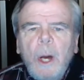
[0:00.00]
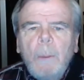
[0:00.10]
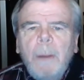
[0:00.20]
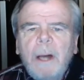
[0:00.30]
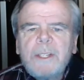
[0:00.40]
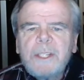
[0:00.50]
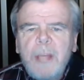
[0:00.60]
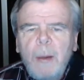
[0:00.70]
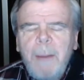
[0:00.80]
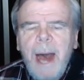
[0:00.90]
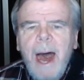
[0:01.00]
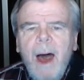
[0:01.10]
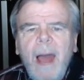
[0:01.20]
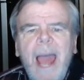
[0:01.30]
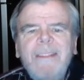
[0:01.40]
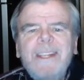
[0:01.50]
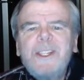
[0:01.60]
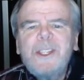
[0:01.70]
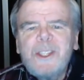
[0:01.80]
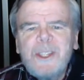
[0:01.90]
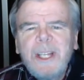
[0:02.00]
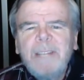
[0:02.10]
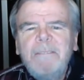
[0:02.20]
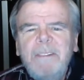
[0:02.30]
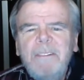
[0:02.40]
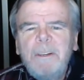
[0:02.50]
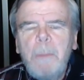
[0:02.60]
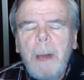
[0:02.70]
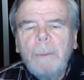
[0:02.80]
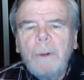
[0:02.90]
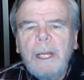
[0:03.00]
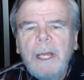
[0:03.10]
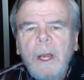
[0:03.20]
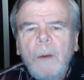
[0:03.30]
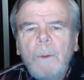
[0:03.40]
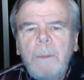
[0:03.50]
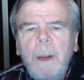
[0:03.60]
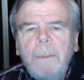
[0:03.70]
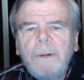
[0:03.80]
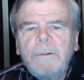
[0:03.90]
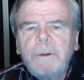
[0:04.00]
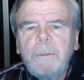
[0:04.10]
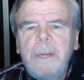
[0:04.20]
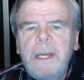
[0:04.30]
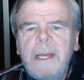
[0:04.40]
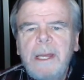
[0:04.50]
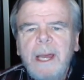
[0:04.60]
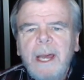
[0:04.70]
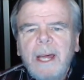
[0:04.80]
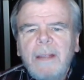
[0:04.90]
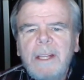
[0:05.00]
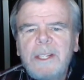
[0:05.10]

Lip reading: but somehow, and this is still a vivid memory. Remember, for me, this